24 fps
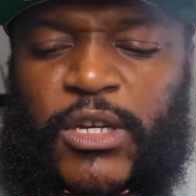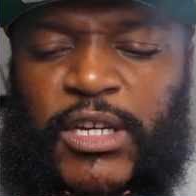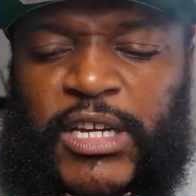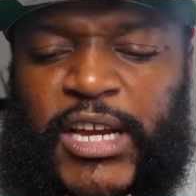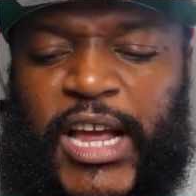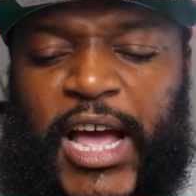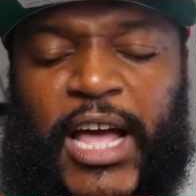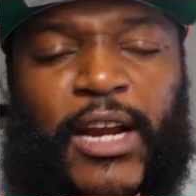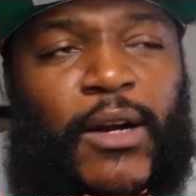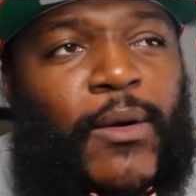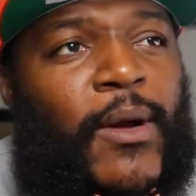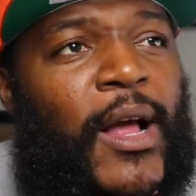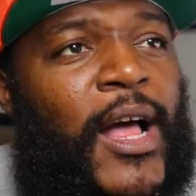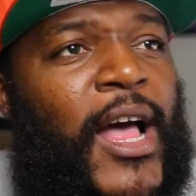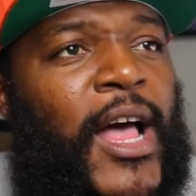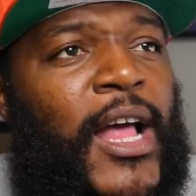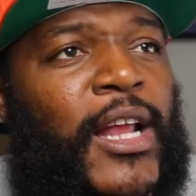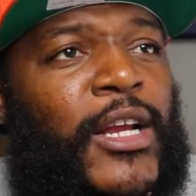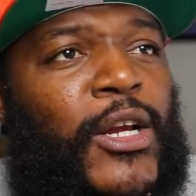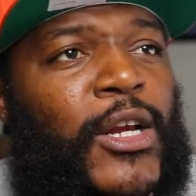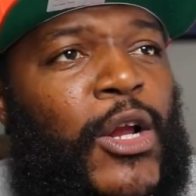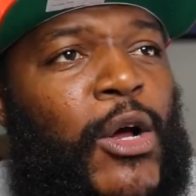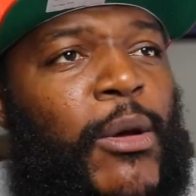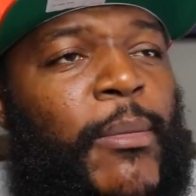Gotta
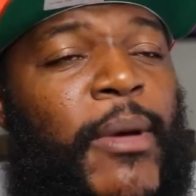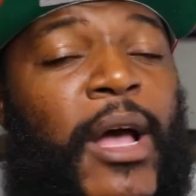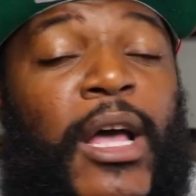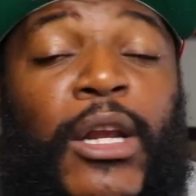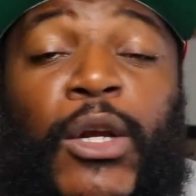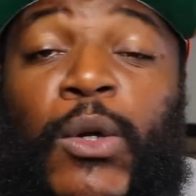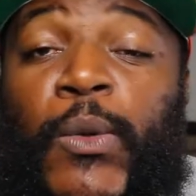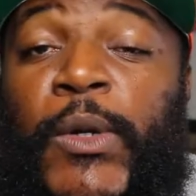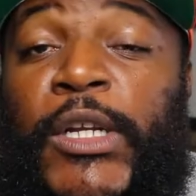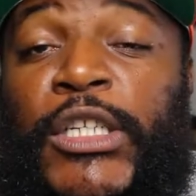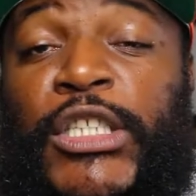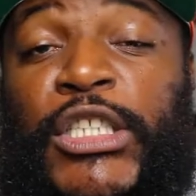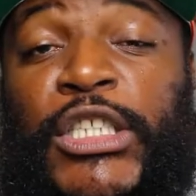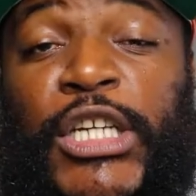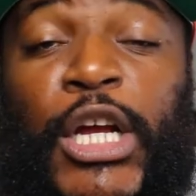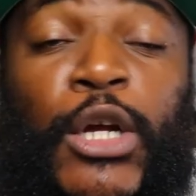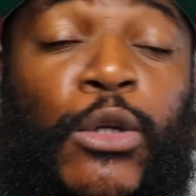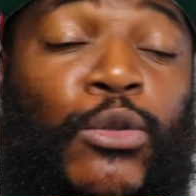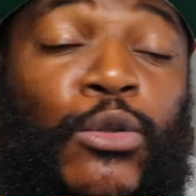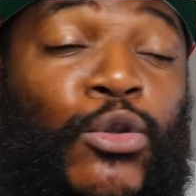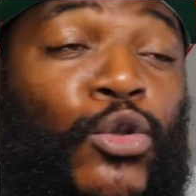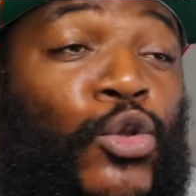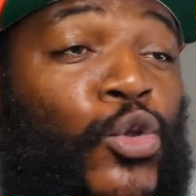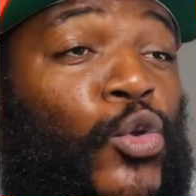ride no matter what you
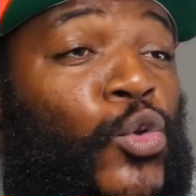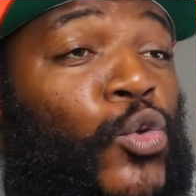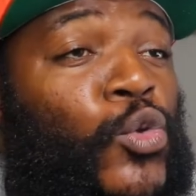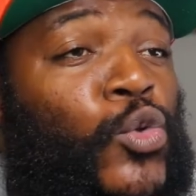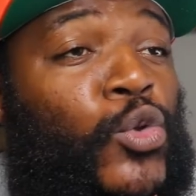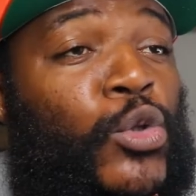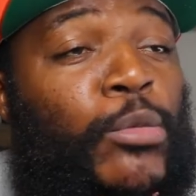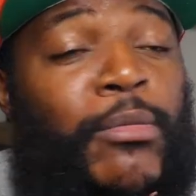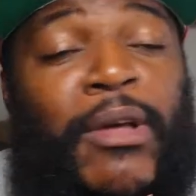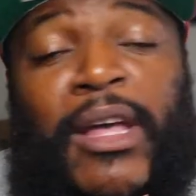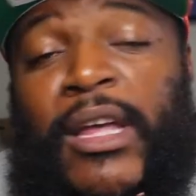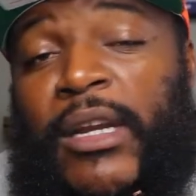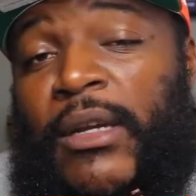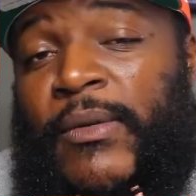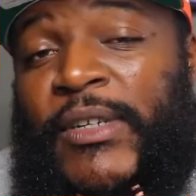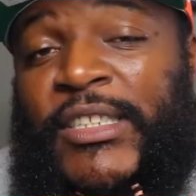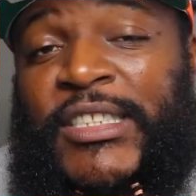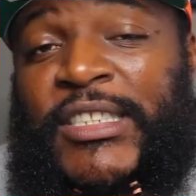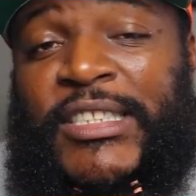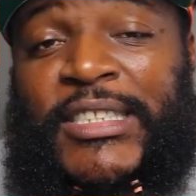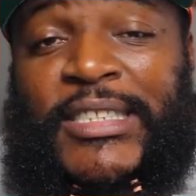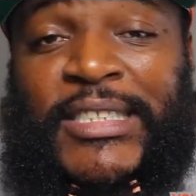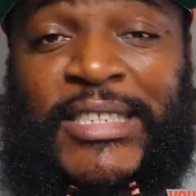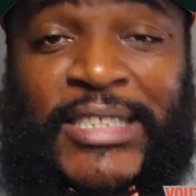go through, no matter
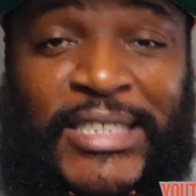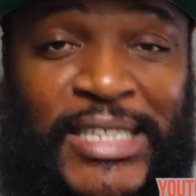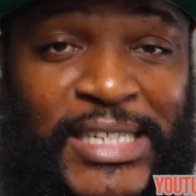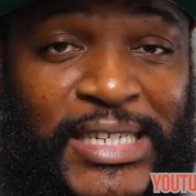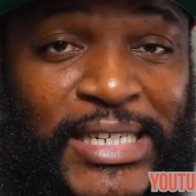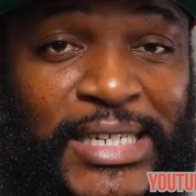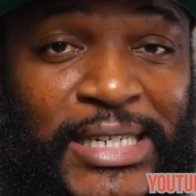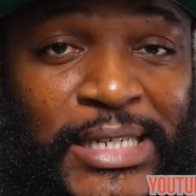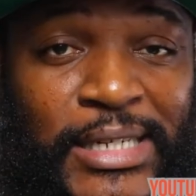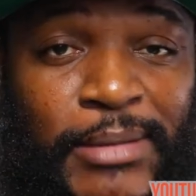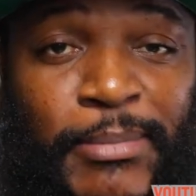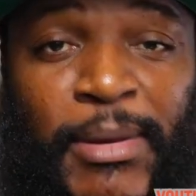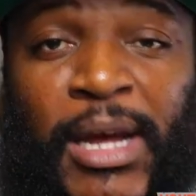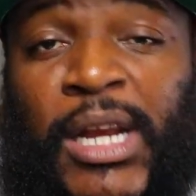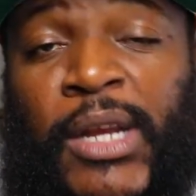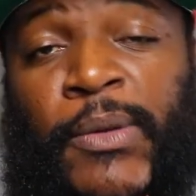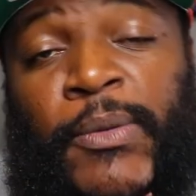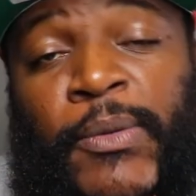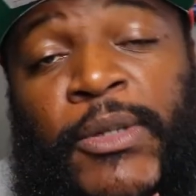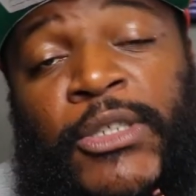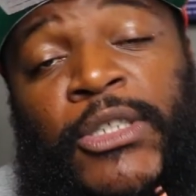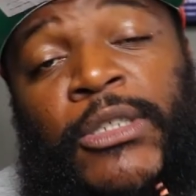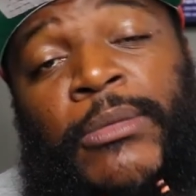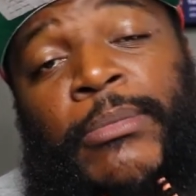what you see, no
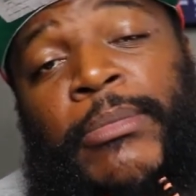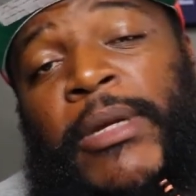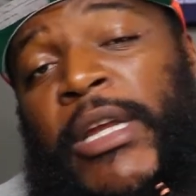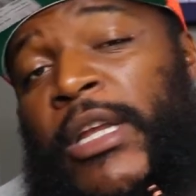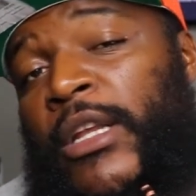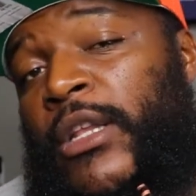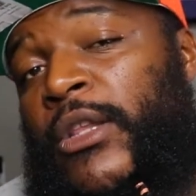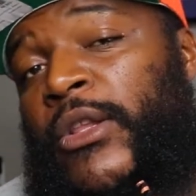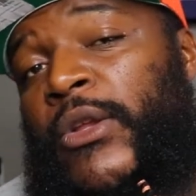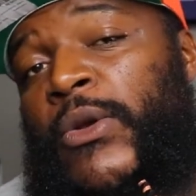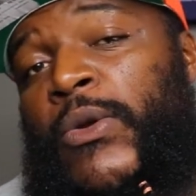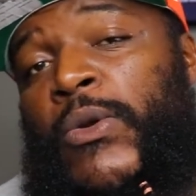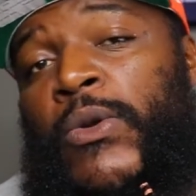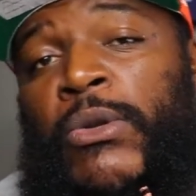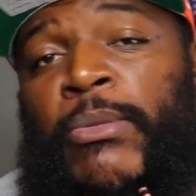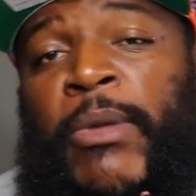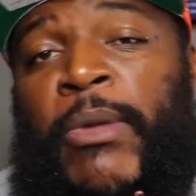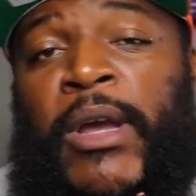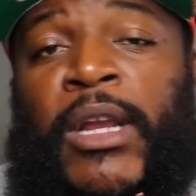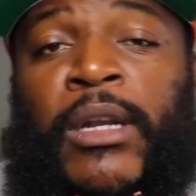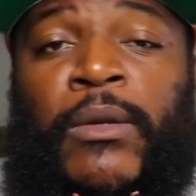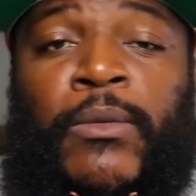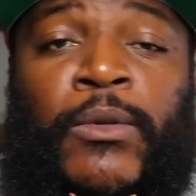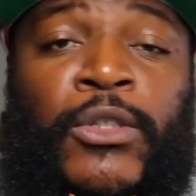matter what you've been through, no
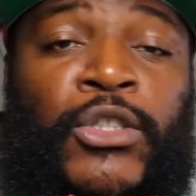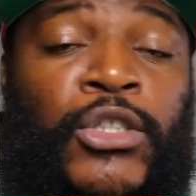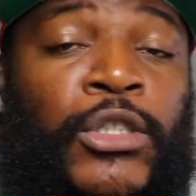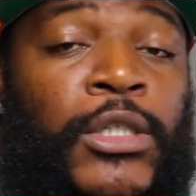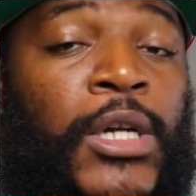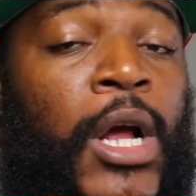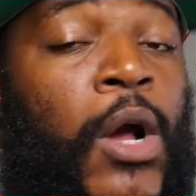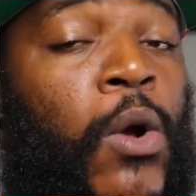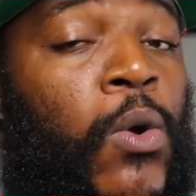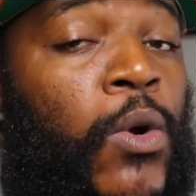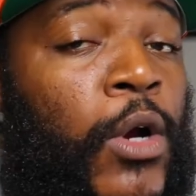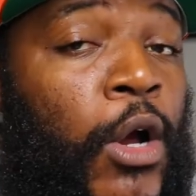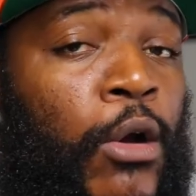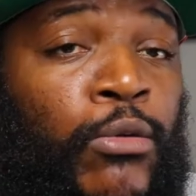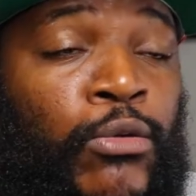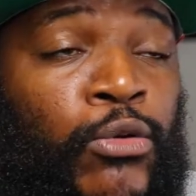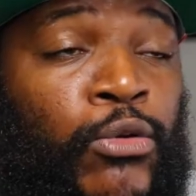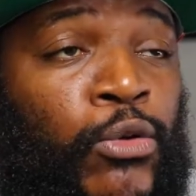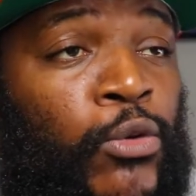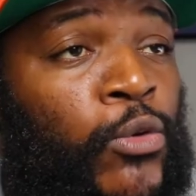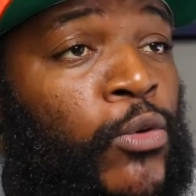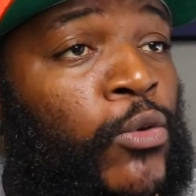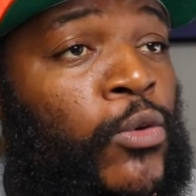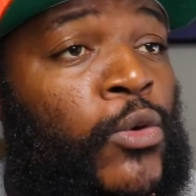matter what you're gonna
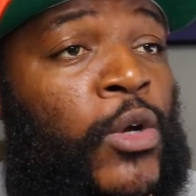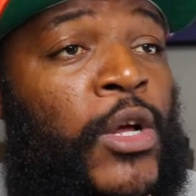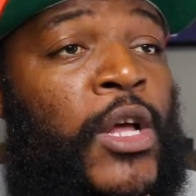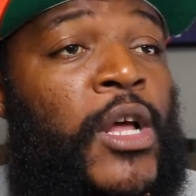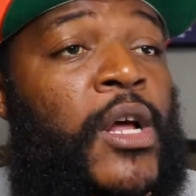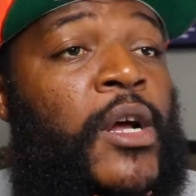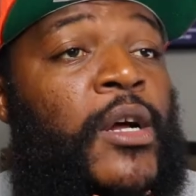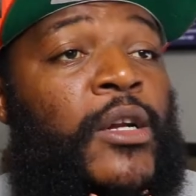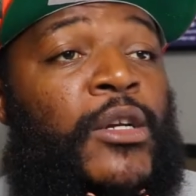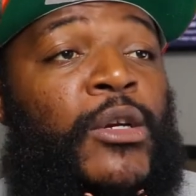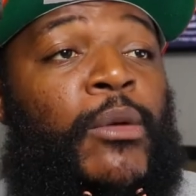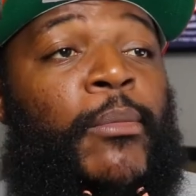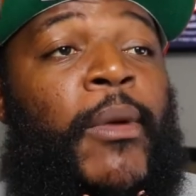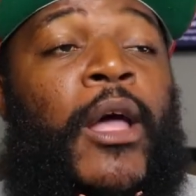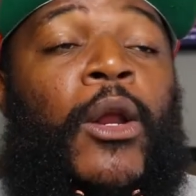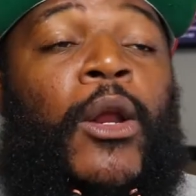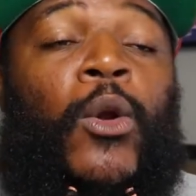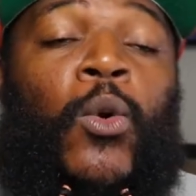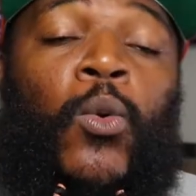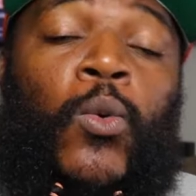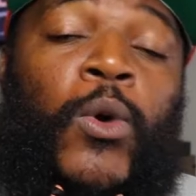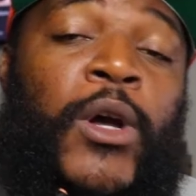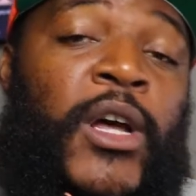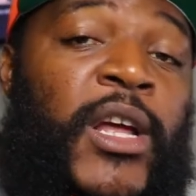go through, no
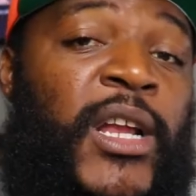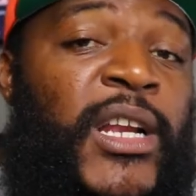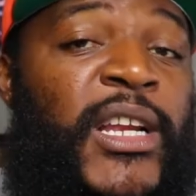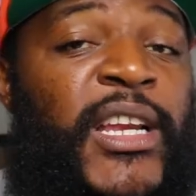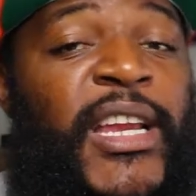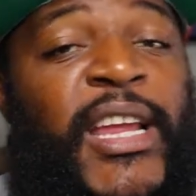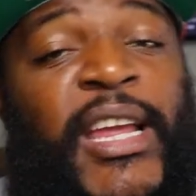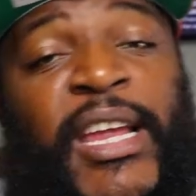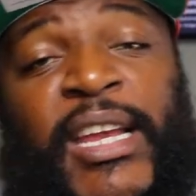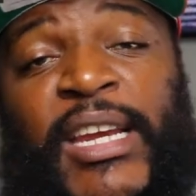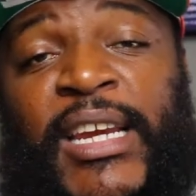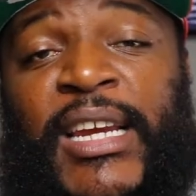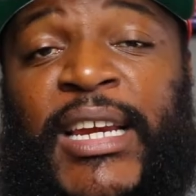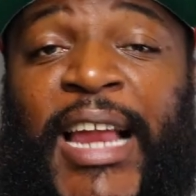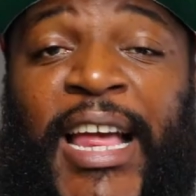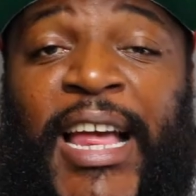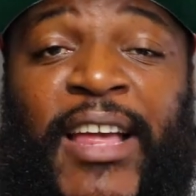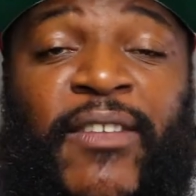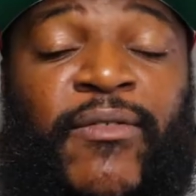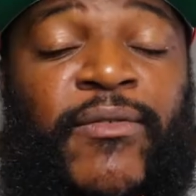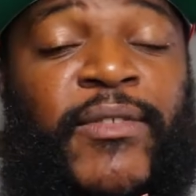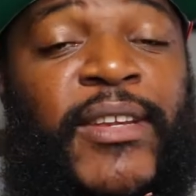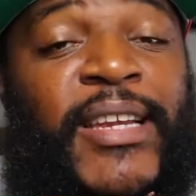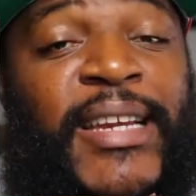matter what in
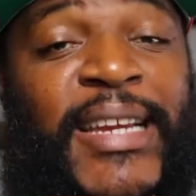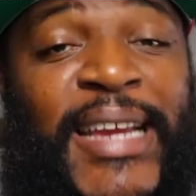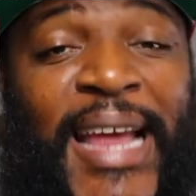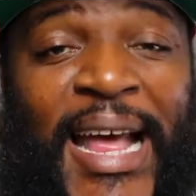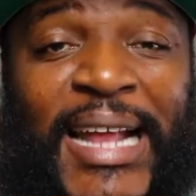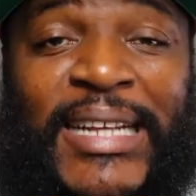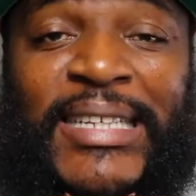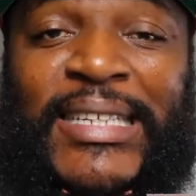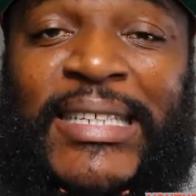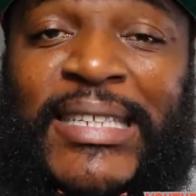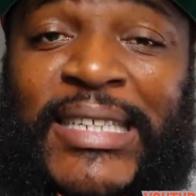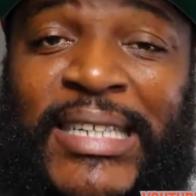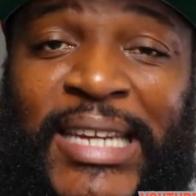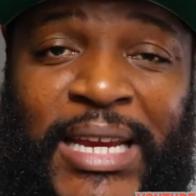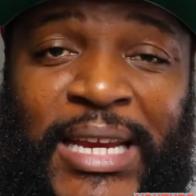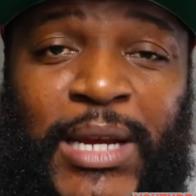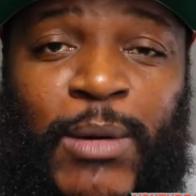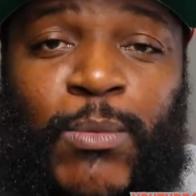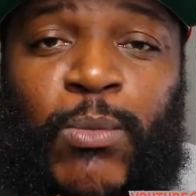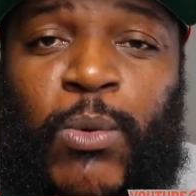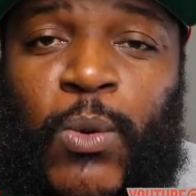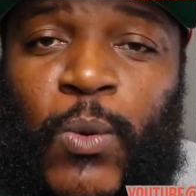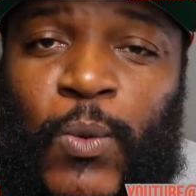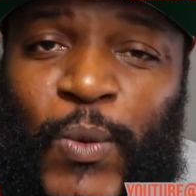life, you got to
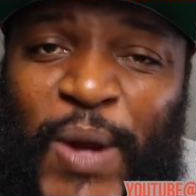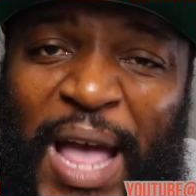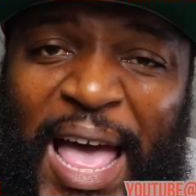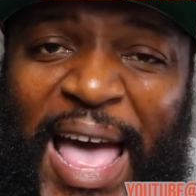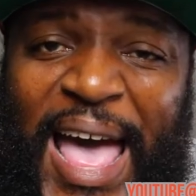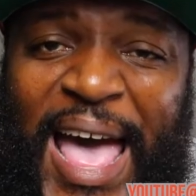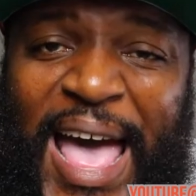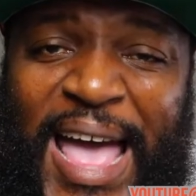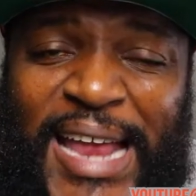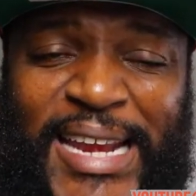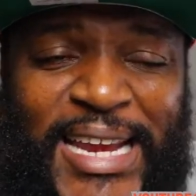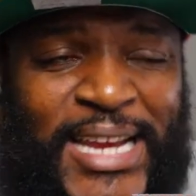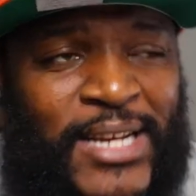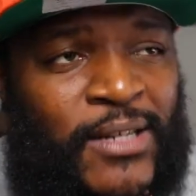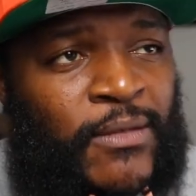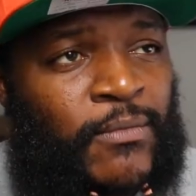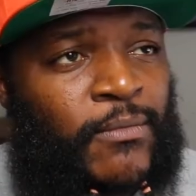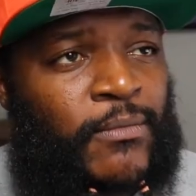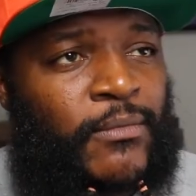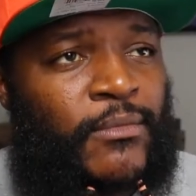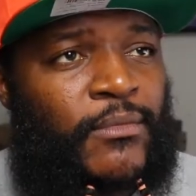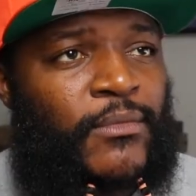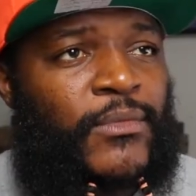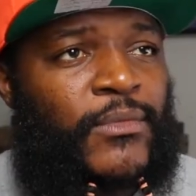keep riding.